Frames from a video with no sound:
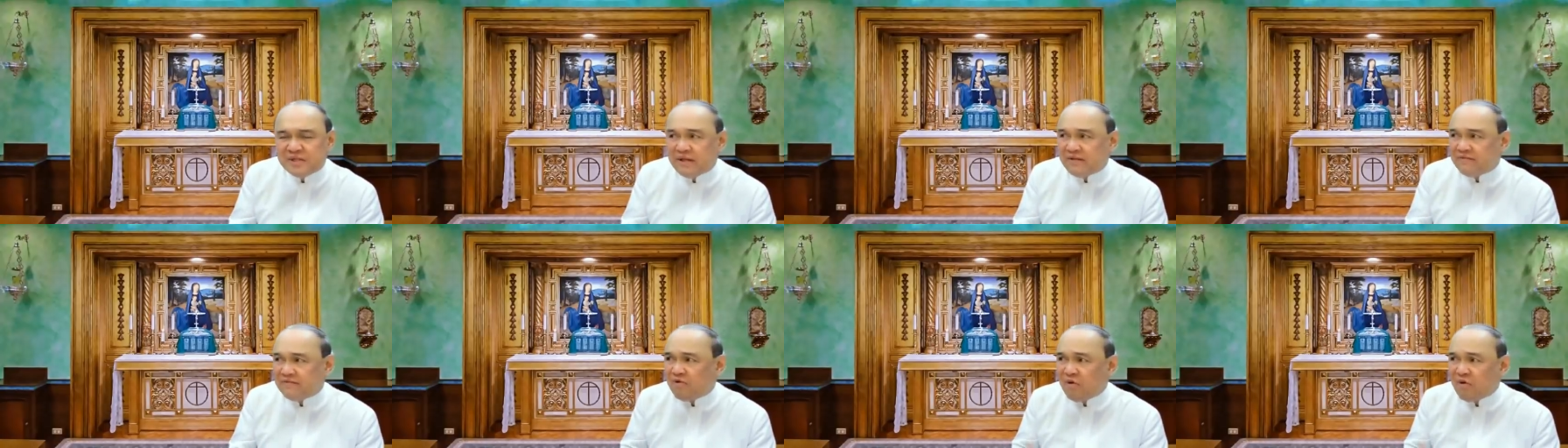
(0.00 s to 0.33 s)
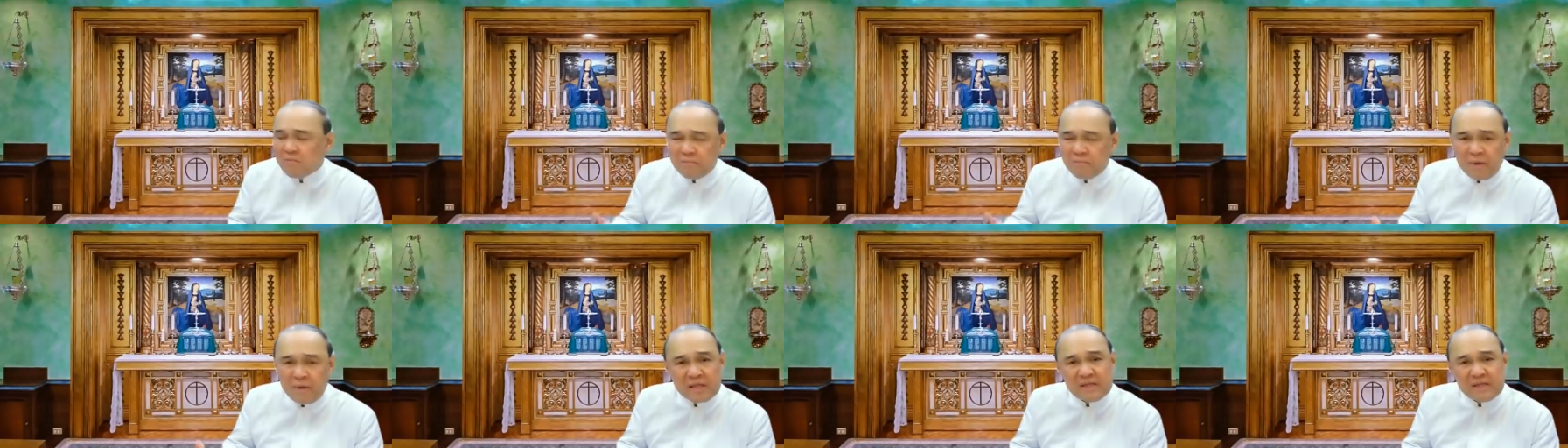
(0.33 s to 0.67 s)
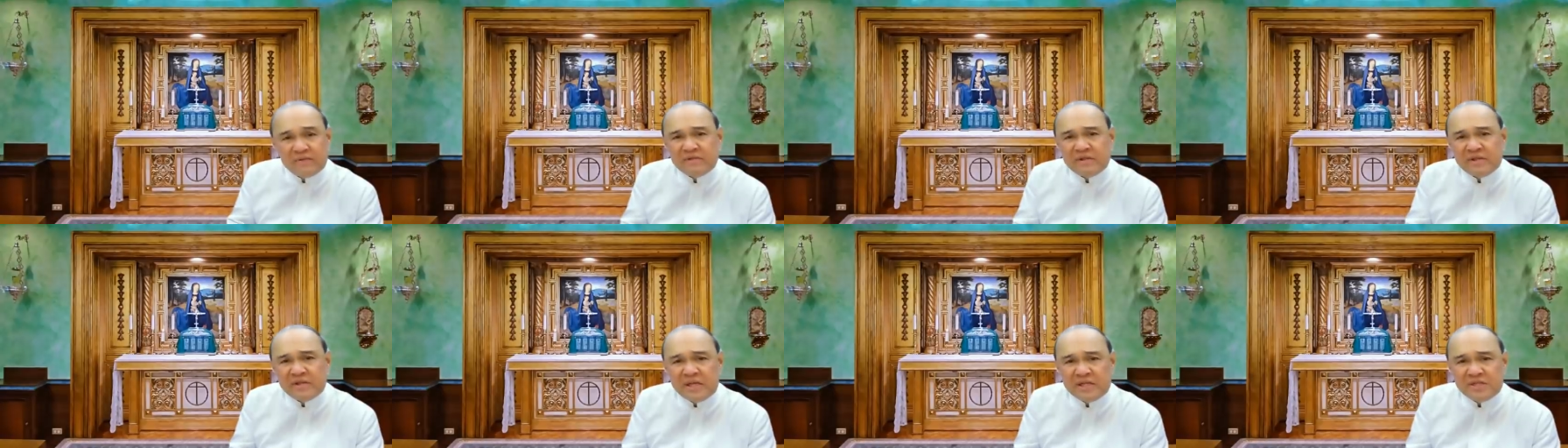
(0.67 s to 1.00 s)
They form part
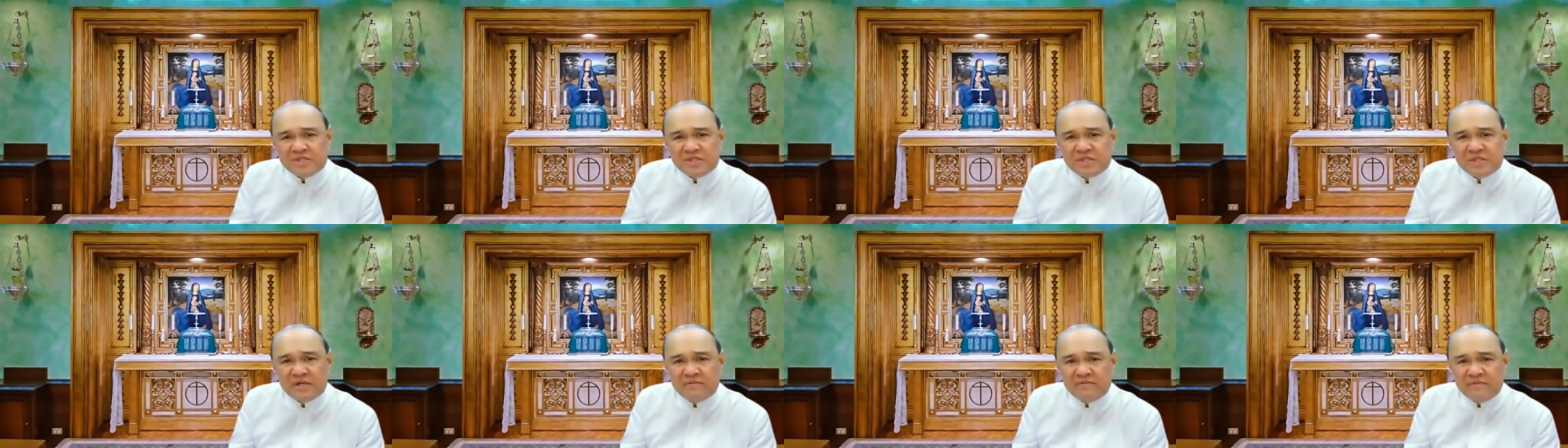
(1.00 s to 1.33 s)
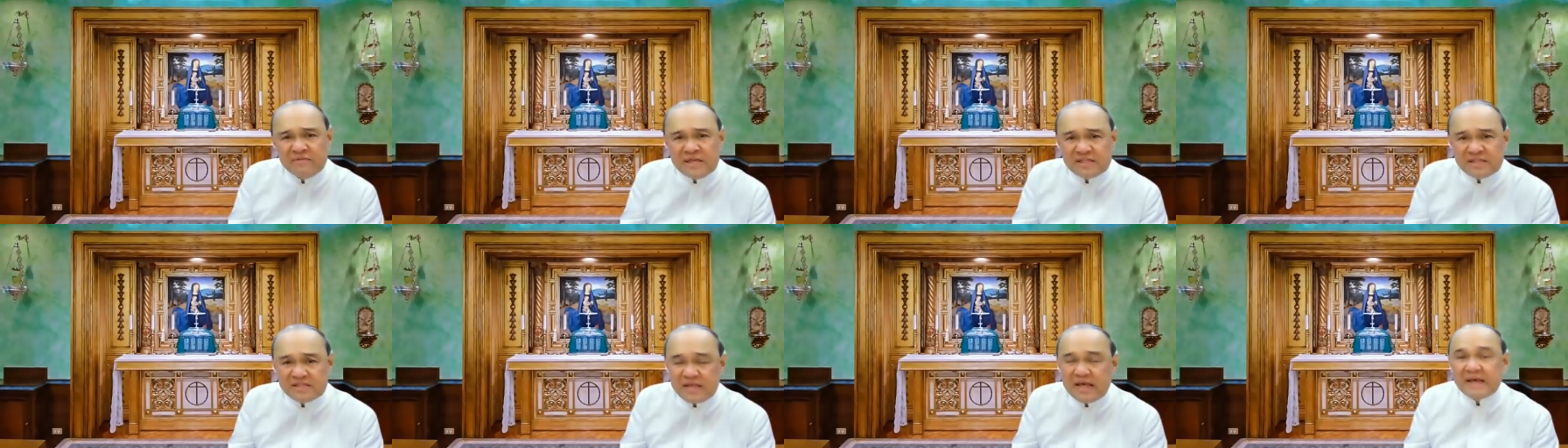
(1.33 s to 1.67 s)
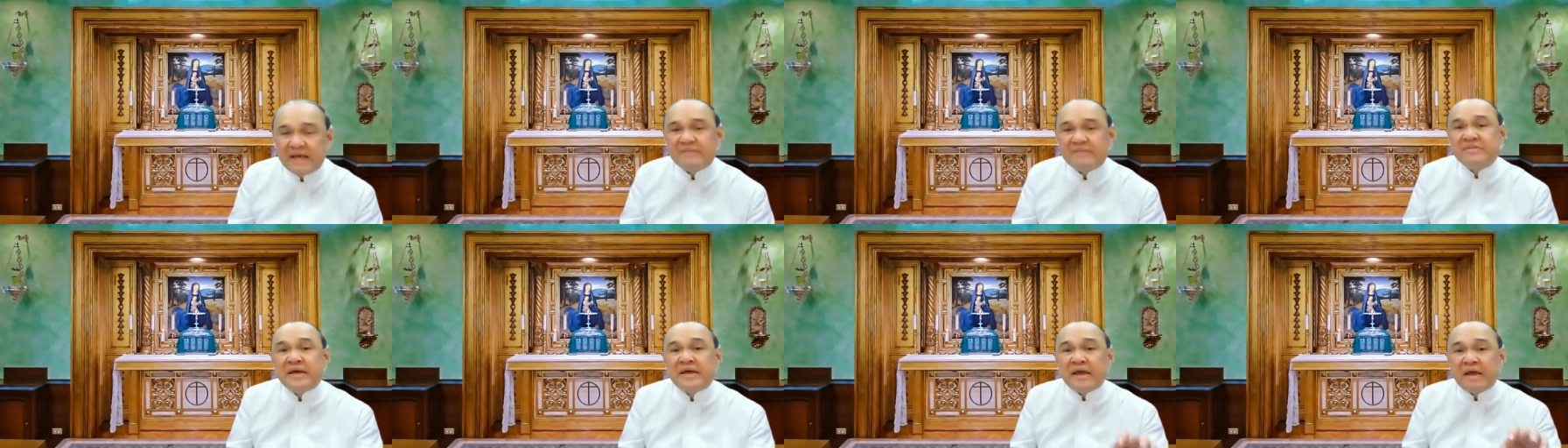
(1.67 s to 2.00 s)
of the nature of things.
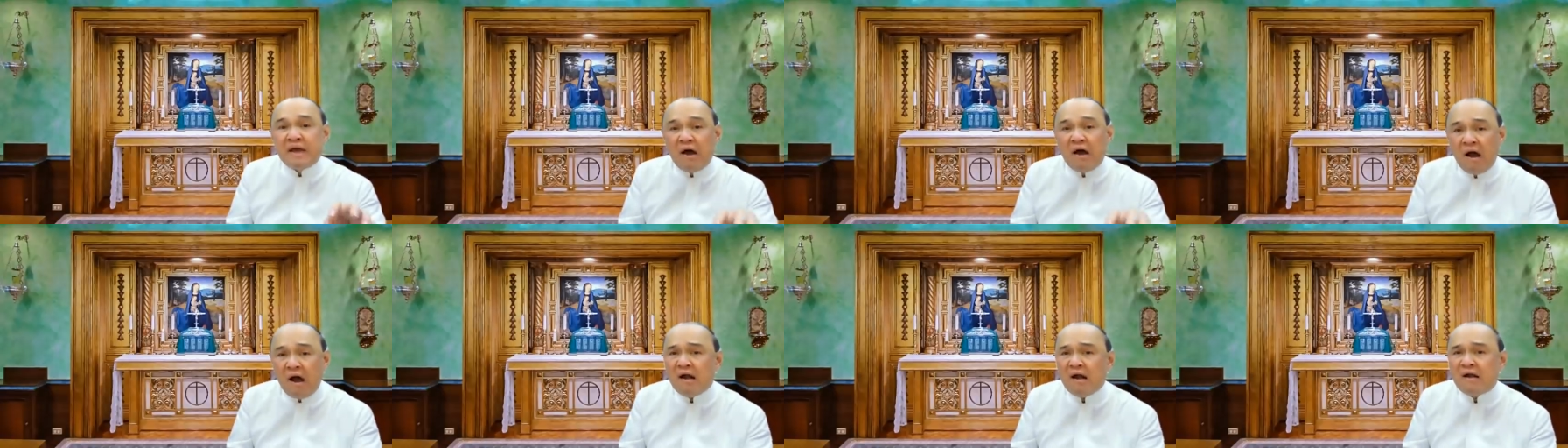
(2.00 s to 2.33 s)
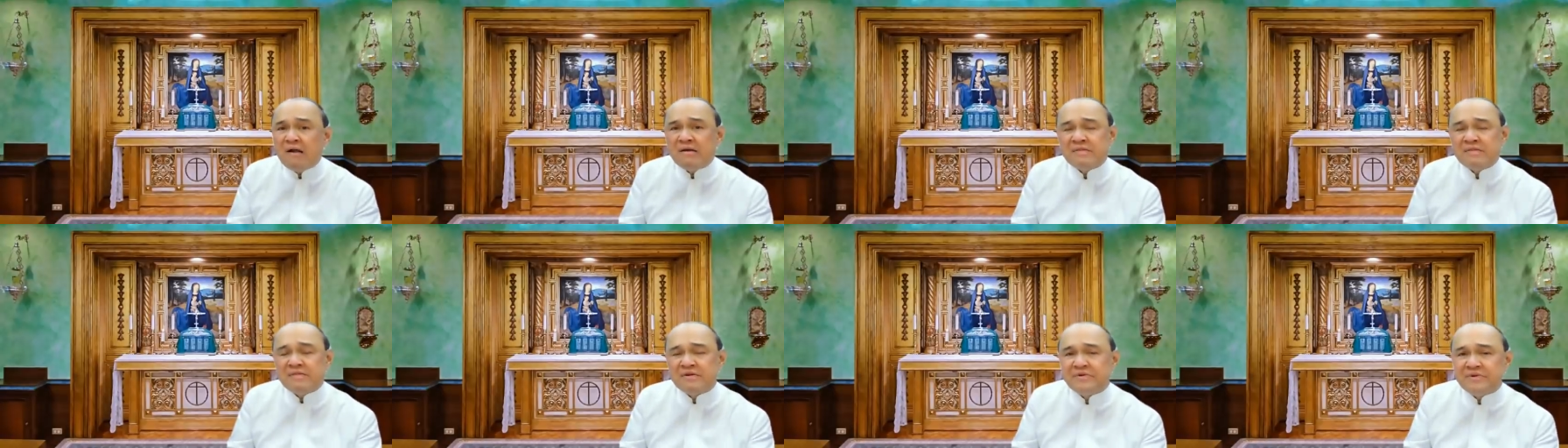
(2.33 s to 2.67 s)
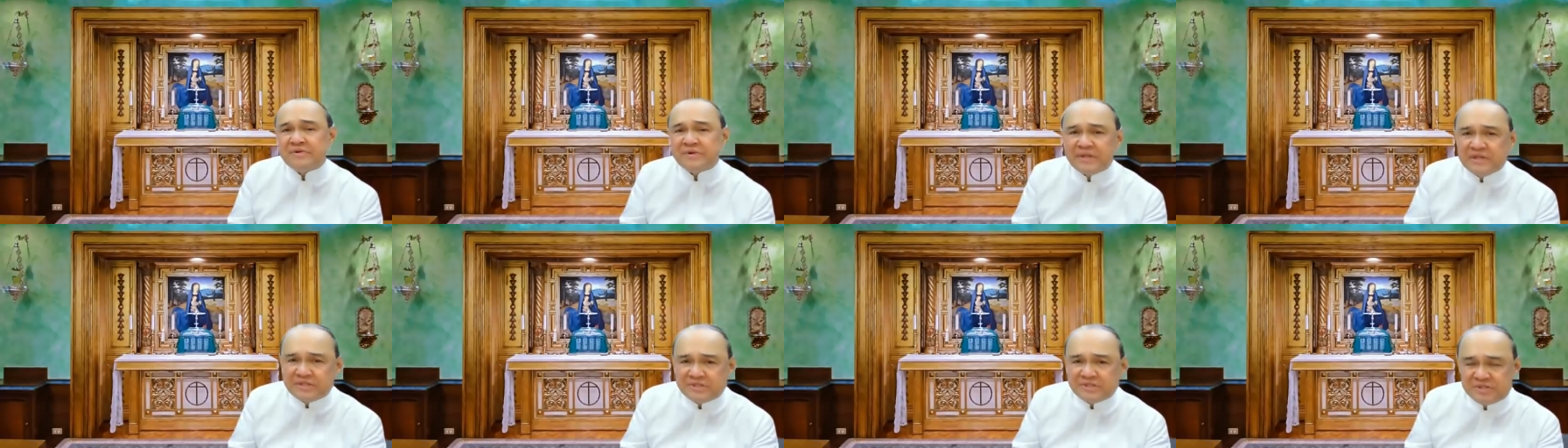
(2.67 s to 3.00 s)
They are the
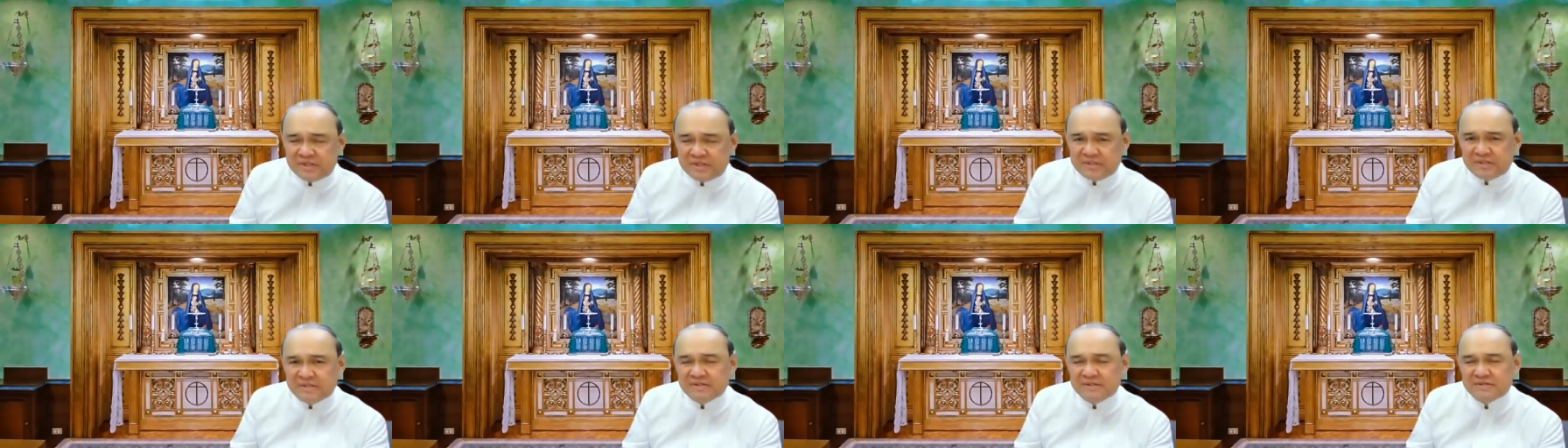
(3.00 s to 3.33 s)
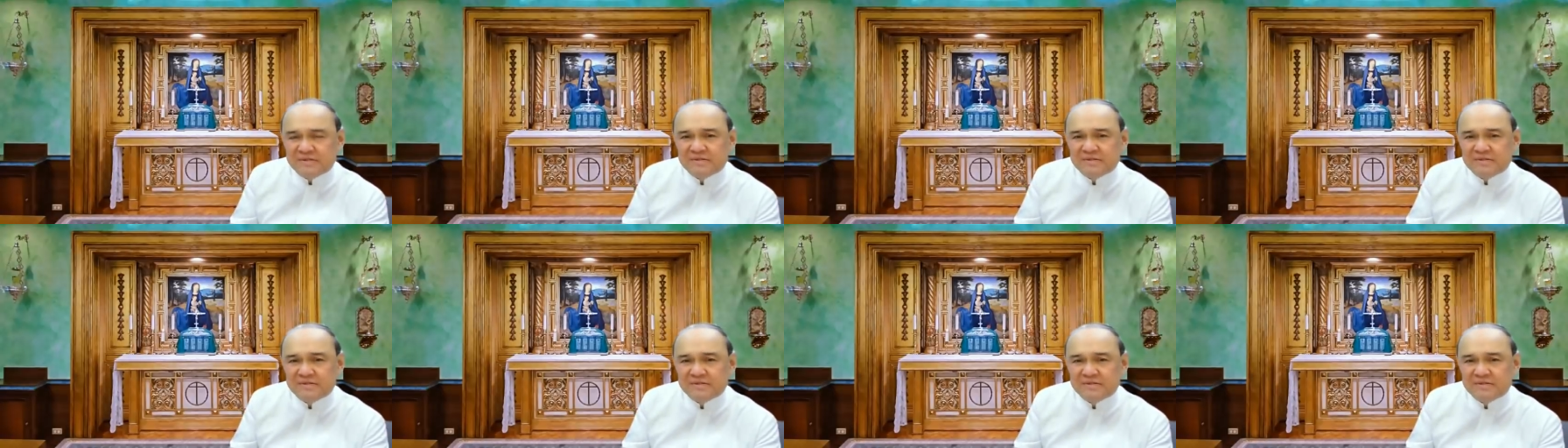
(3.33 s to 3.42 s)
reason